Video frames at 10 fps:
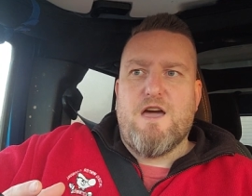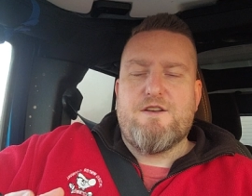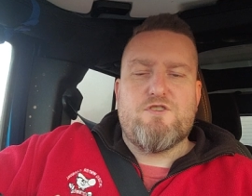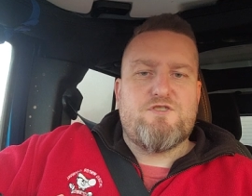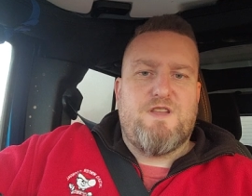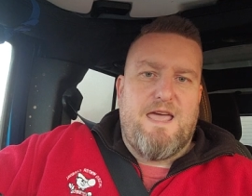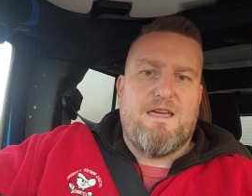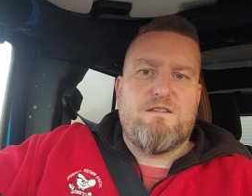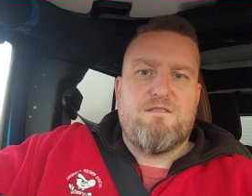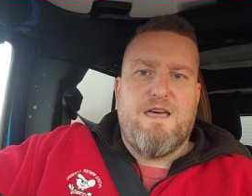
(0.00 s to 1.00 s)

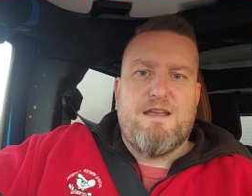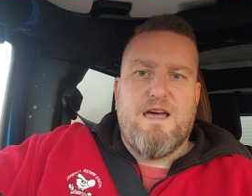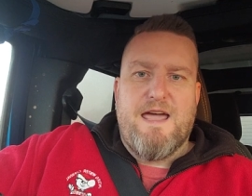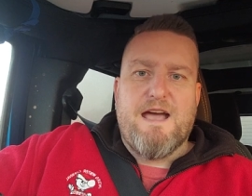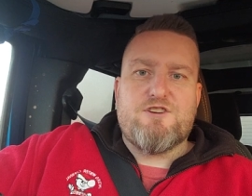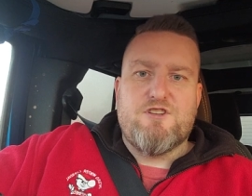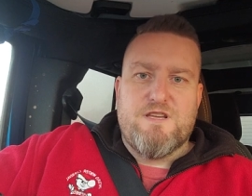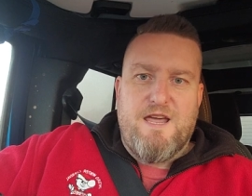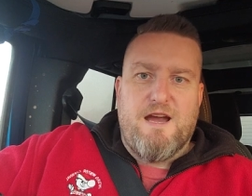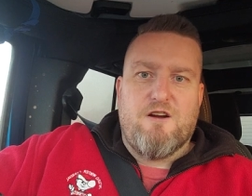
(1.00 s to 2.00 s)
understand that i actually
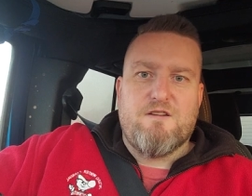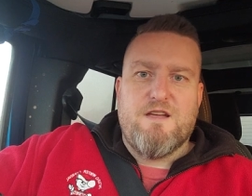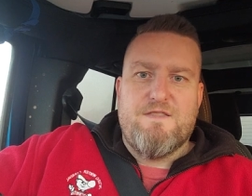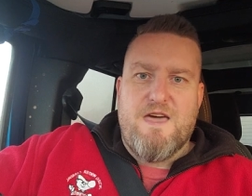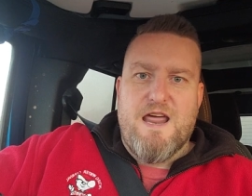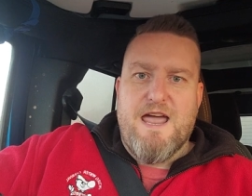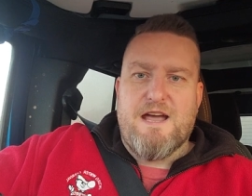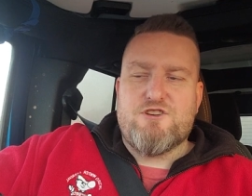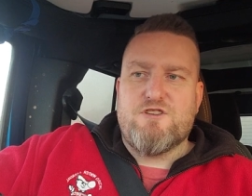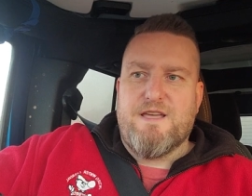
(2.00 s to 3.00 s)
care and that i
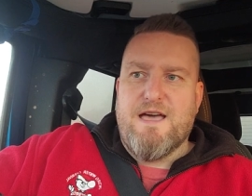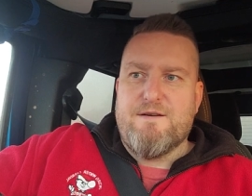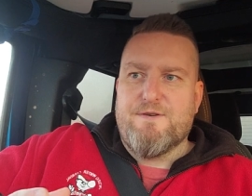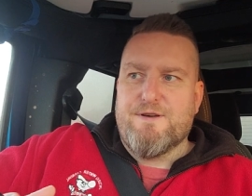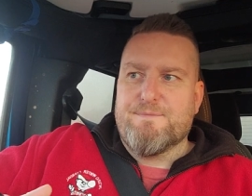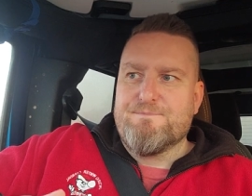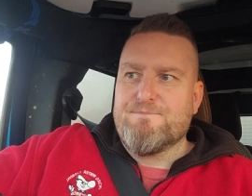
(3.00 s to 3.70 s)
actually have a